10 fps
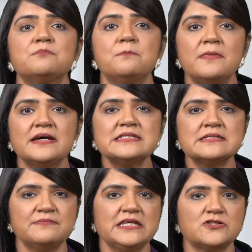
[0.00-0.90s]

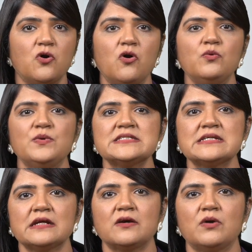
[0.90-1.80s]
must meet all
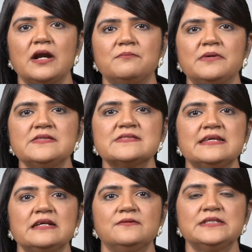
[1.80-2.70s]
visa requirements,
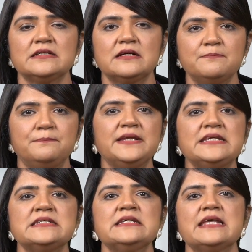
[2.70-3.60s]
including
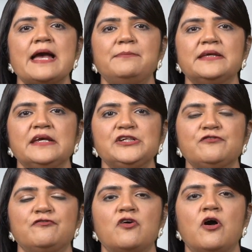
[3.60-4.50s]
completing the
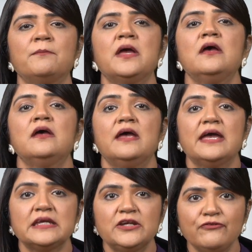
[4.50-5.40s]
application form
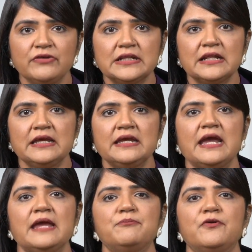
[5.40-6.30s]
accurately
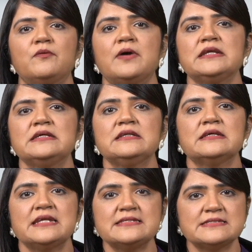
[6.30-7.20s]
and providing
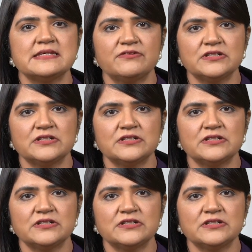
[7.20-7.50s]
the necessary